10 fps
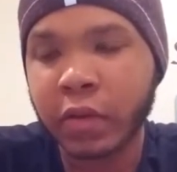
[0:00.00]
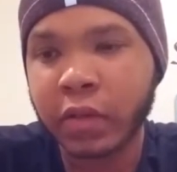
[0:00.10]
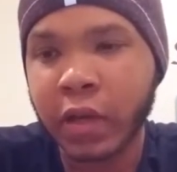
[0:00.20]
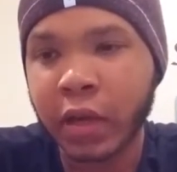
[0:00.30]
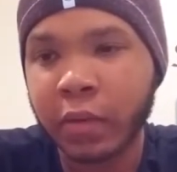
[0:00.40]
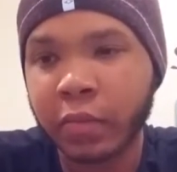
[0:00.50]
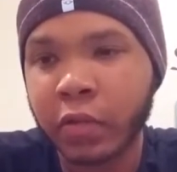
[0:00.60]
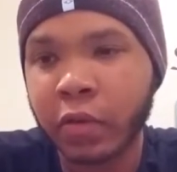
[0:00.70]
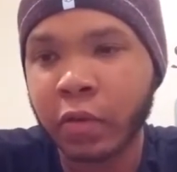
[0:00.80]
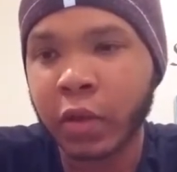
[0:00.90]
all the
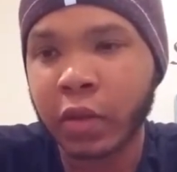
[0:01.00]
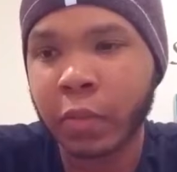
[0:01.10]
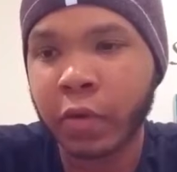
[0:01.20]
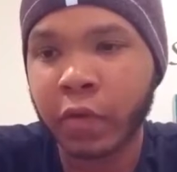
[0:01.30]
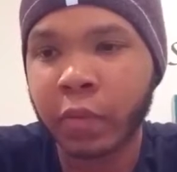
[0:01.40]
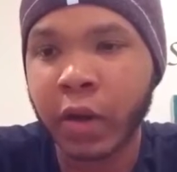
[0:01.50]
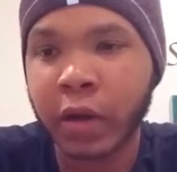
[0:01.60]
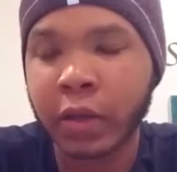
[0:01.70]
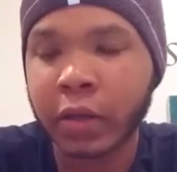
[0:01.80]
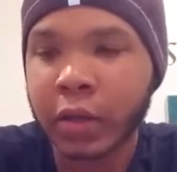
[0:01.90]
time to get the perfect
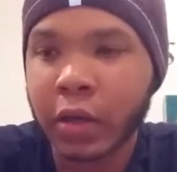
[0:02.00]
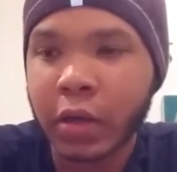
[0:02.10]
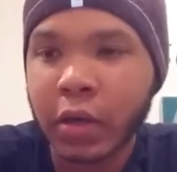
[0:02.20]
body.